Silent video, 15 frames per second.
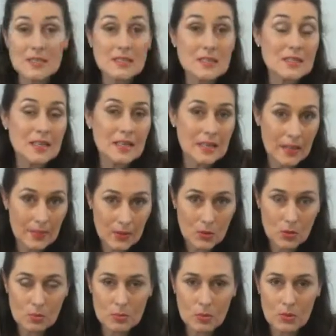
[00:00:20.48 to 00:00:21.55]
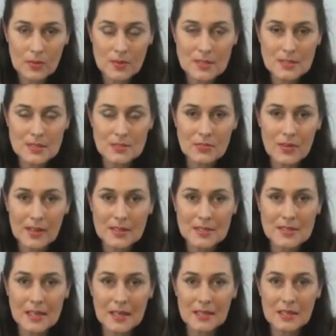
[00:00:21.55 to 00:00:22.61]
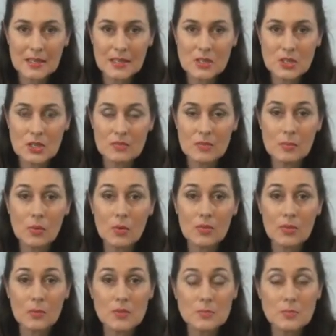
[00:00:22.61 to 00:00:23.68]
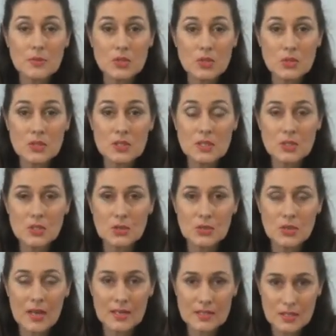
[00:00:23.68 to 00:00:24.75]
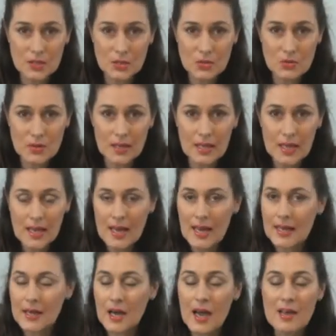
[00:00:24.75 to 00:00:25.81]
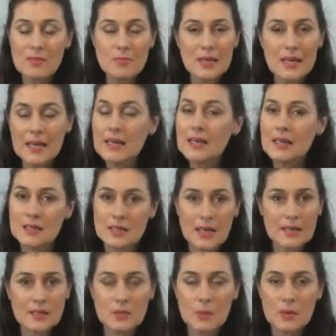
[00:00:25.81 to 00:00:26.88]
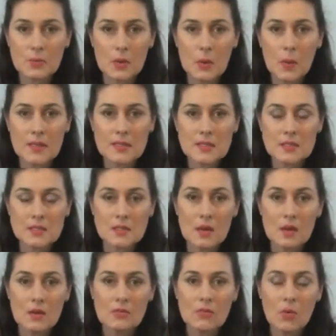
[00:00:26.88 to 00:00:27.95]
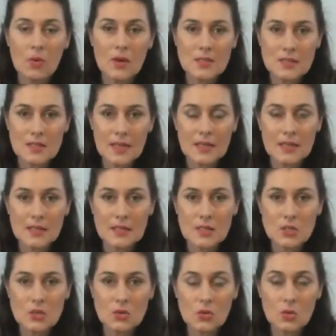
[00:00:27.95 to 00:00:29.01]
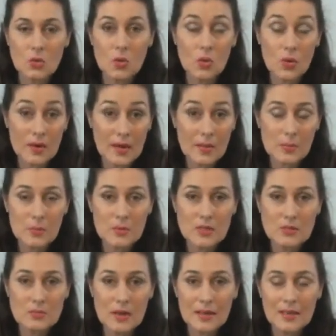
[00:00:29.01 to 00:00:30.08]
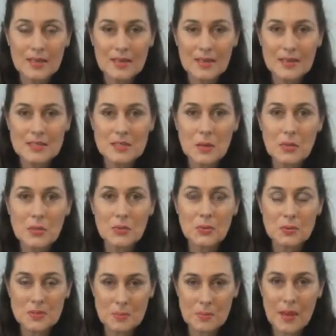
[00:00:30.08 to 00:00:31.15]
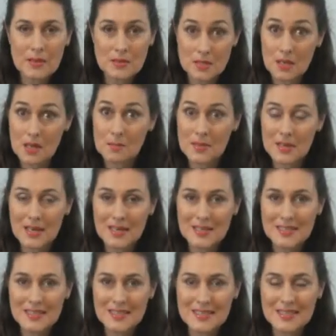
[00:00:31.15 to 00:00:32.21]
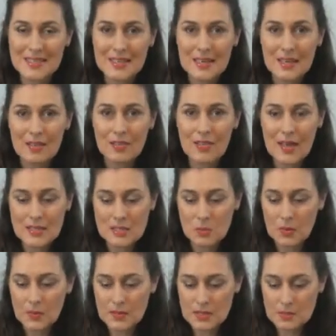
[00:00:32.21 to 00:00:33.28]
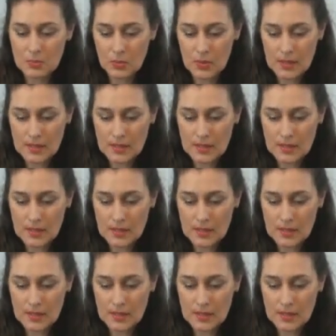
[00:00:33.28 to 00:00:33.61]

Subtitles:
isn't another cookbook. This is in fact the second edition of a book that was produced in 2003, and I have been inundated with requests for a second edition or another print run, and so I thought it was about time that I did it. That's what this book